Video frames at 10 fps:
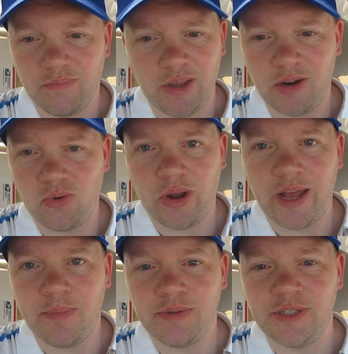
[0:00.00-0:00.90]
And look what
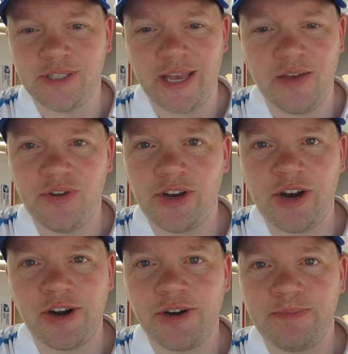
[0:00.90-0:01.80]
happens, it's Evan
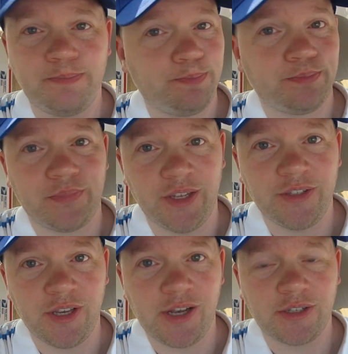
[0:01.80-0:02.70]
Turner. He
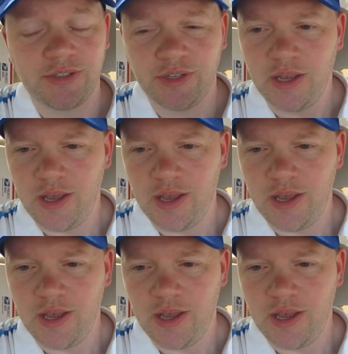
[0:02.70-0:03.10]
sucks.